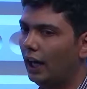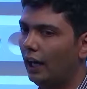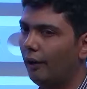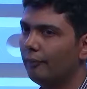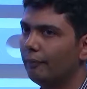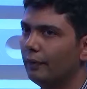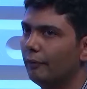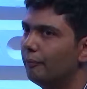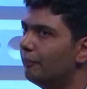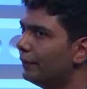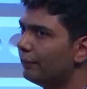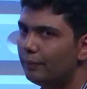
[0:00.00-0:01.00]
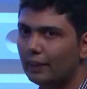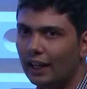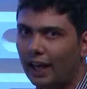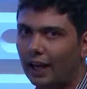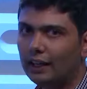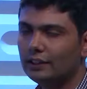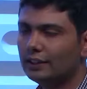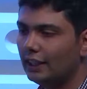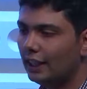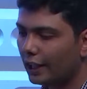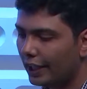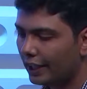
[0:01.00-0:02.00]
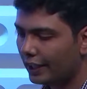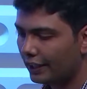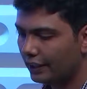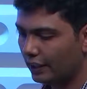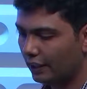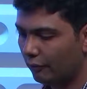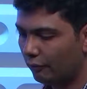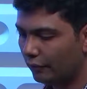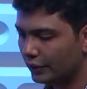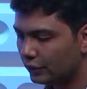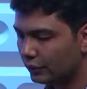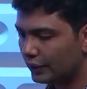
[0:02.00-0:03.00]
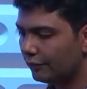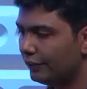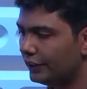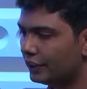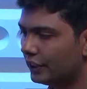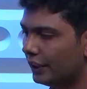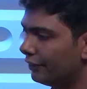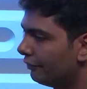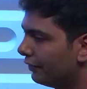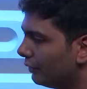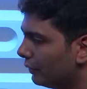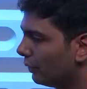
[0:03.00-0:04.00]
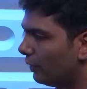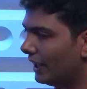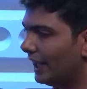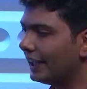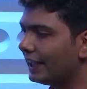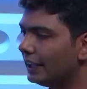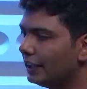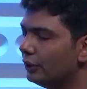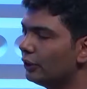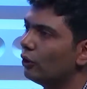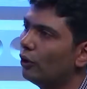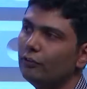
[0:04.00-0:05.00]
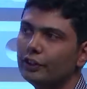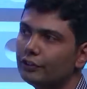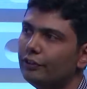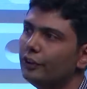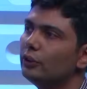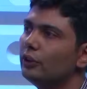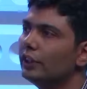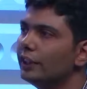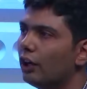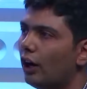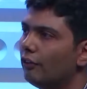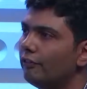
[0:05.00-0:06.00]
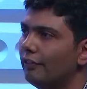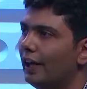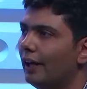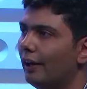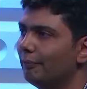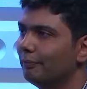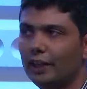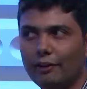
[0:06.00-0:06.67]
Um, people are still again again uh, once you see the feature and if you don't like it you're always free to turn it off um,